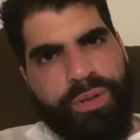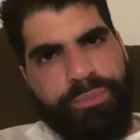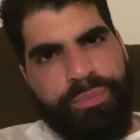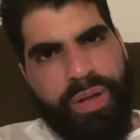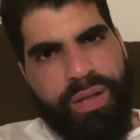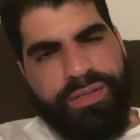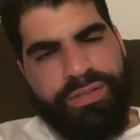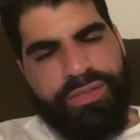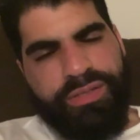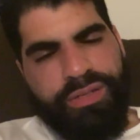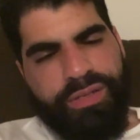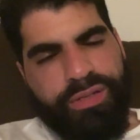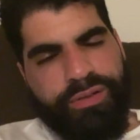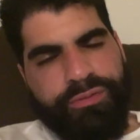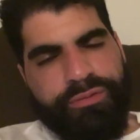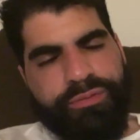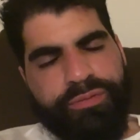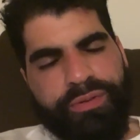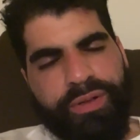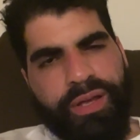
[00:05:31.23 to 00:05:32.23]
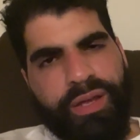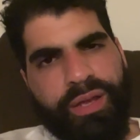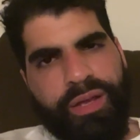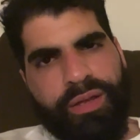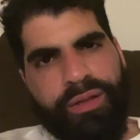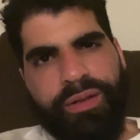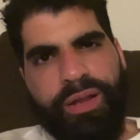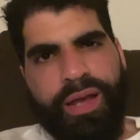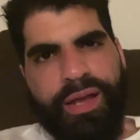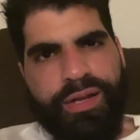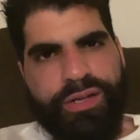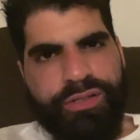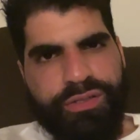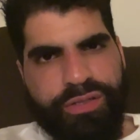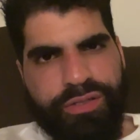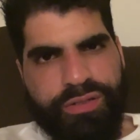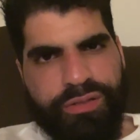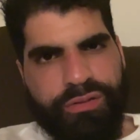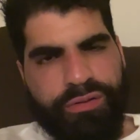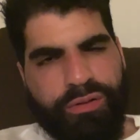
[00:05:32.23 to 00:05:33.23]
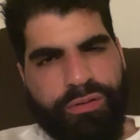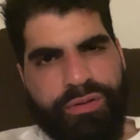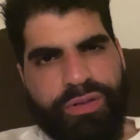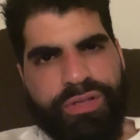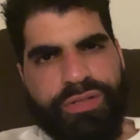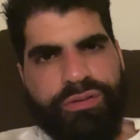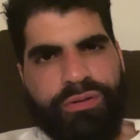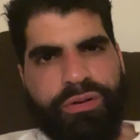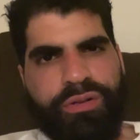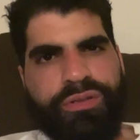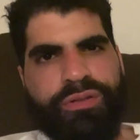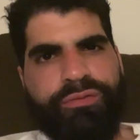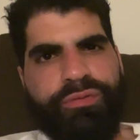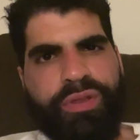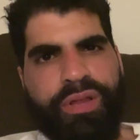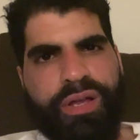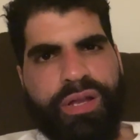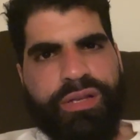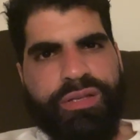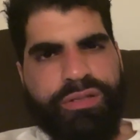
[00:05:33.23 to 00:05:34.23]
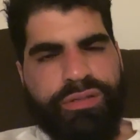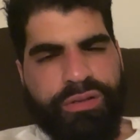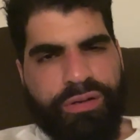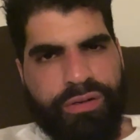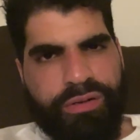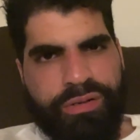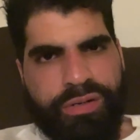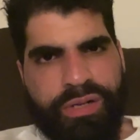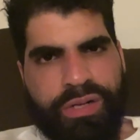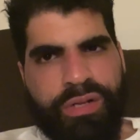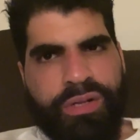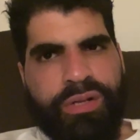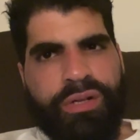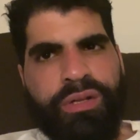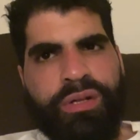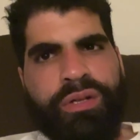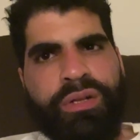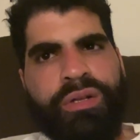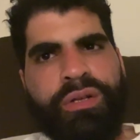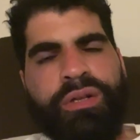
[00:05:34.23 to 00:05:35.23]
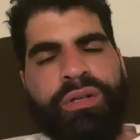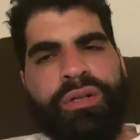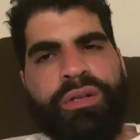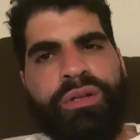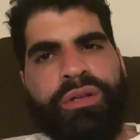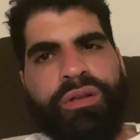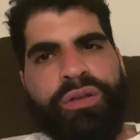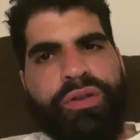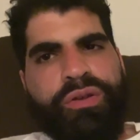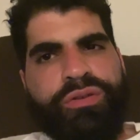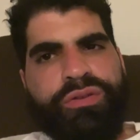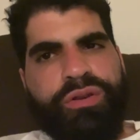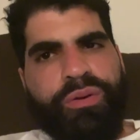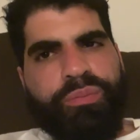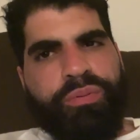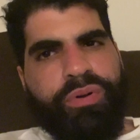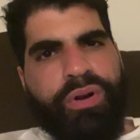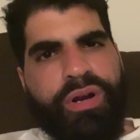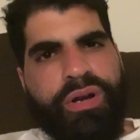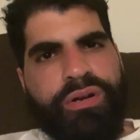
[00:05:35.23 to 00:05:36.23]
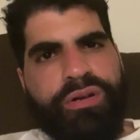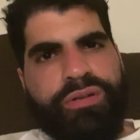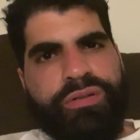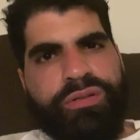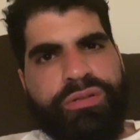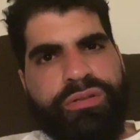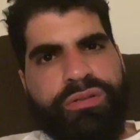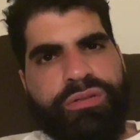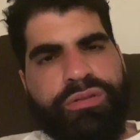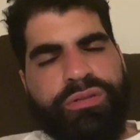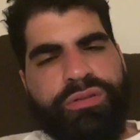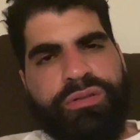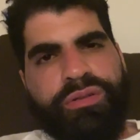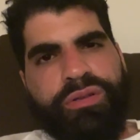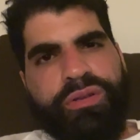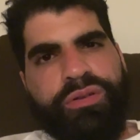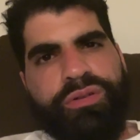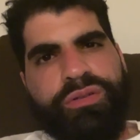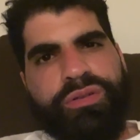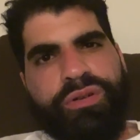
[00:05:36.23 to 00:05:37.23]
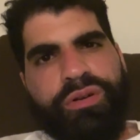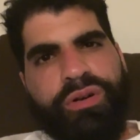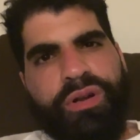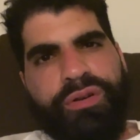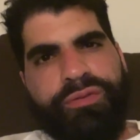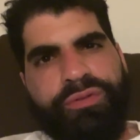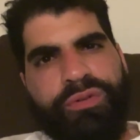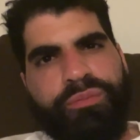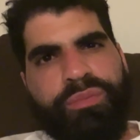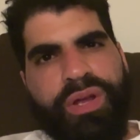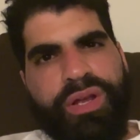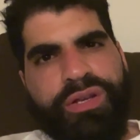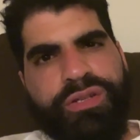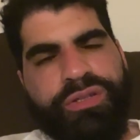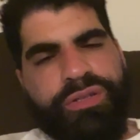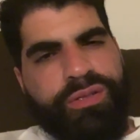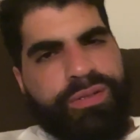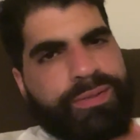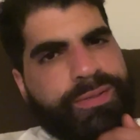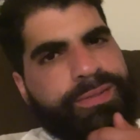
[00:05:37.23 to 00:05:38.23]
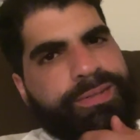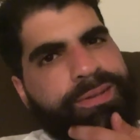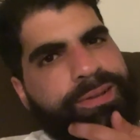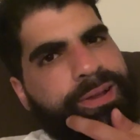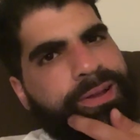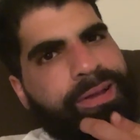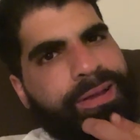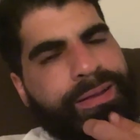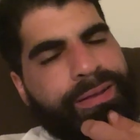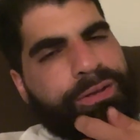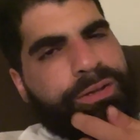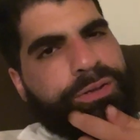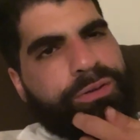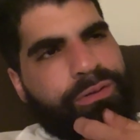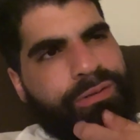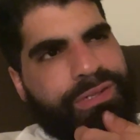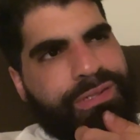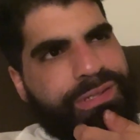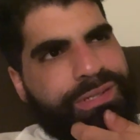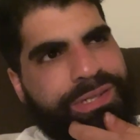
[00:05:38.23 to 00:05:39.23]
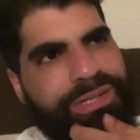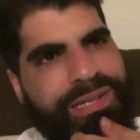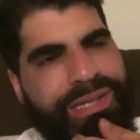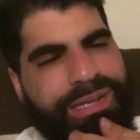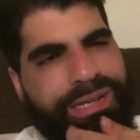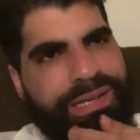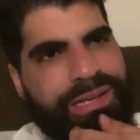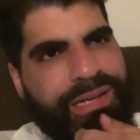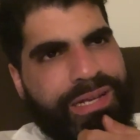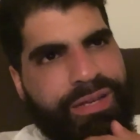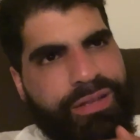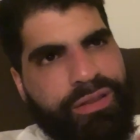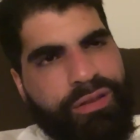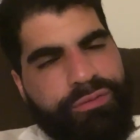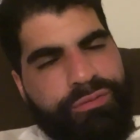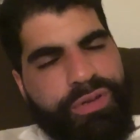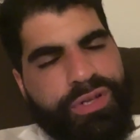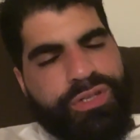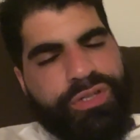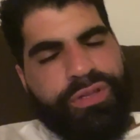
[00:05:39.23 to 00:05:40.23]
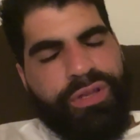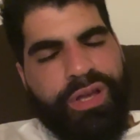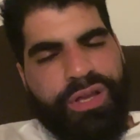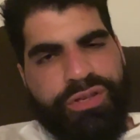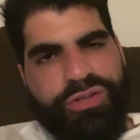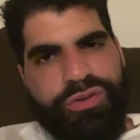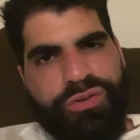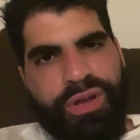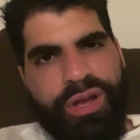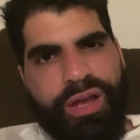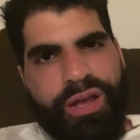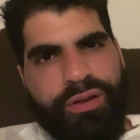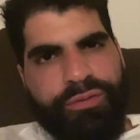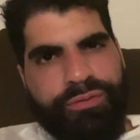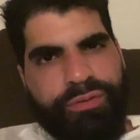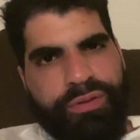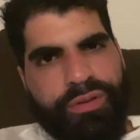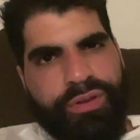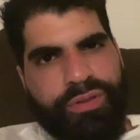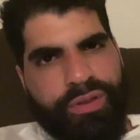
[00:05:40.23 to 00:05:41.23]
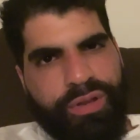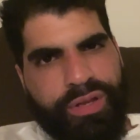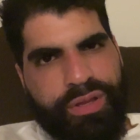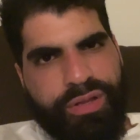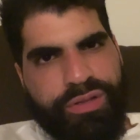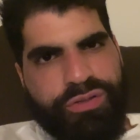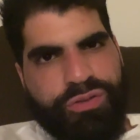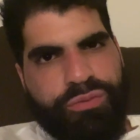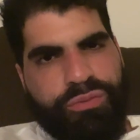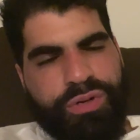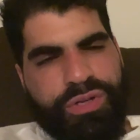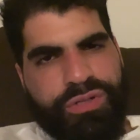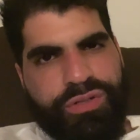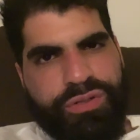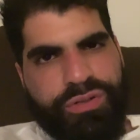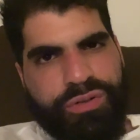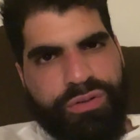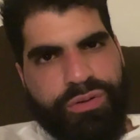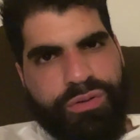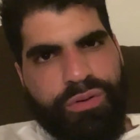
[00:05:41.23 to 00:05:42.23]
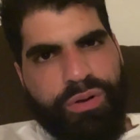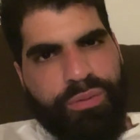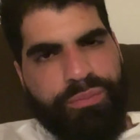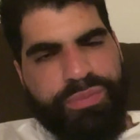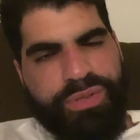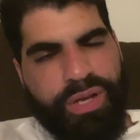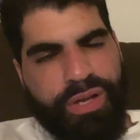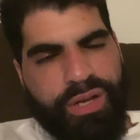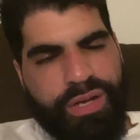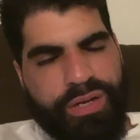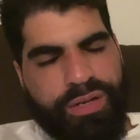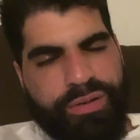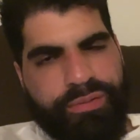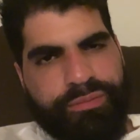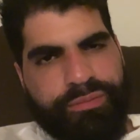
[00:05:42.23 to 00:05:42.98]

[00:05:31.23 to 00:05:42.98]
pensive and anxious and all these sorts of things. So use your prayers, use your affirmations, use the vision that you have for the thing that you wish to obtain,